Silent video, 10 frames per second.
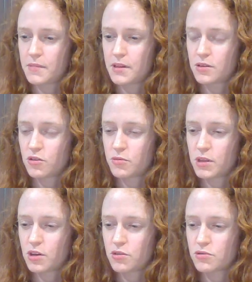
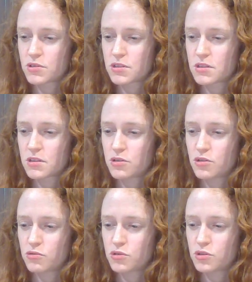Normally ghosts
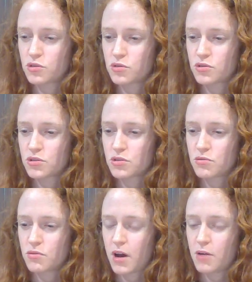don't talk,
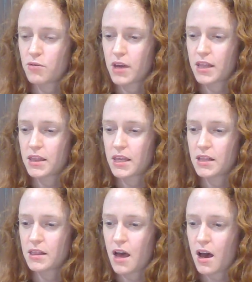so how can they
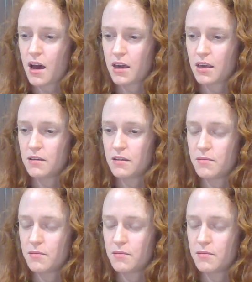lie?